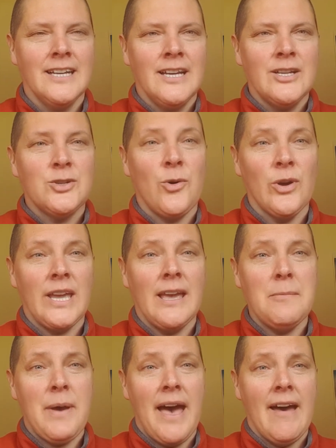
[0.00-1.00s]
talking
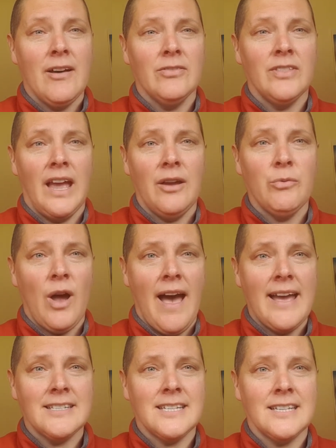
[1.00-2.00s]
about their
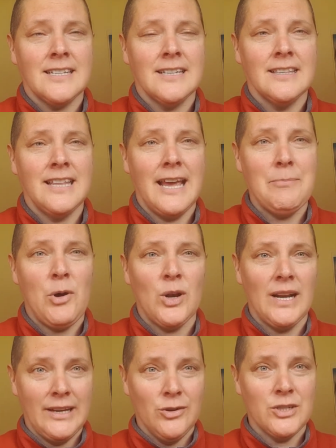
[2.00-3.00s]
right, their
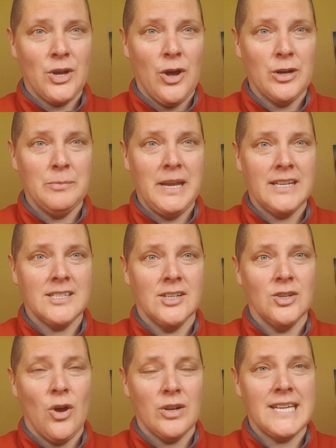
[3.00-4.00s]
bodily autonomy to
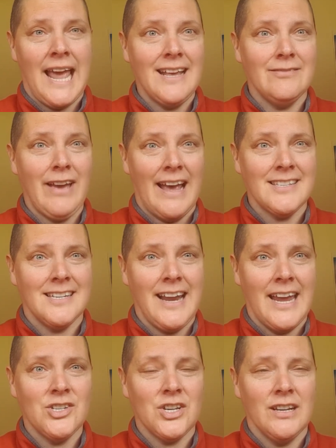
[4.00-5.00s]
not take
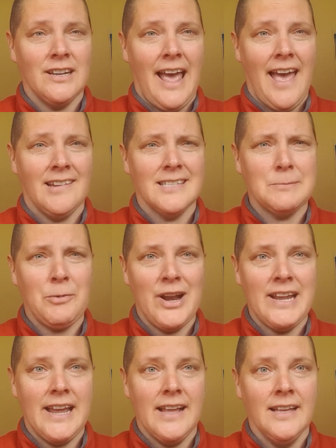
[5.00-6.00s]
vaccination and
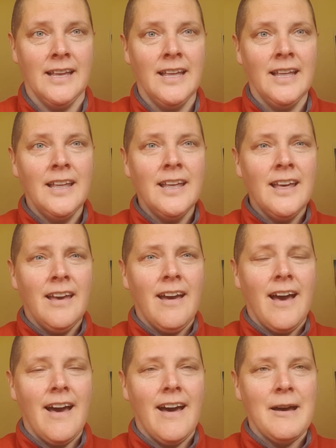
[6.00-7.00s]
spreading
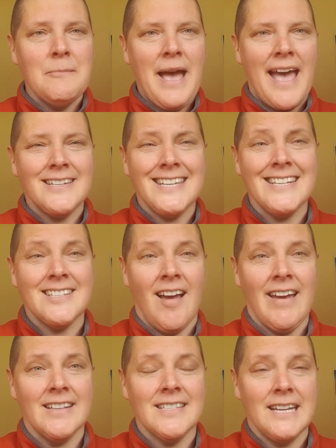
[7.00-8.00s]
anti
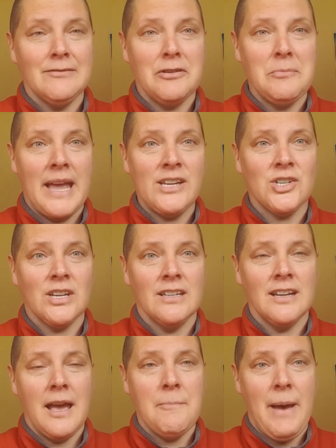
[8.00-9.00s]
science
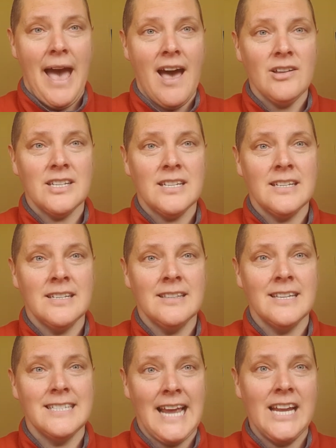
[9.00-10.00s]
information about
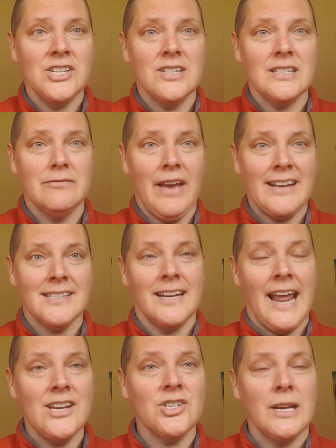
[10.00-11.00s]
the dangers of
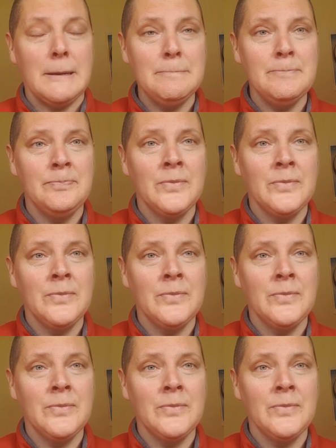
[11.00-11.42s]
vaccination.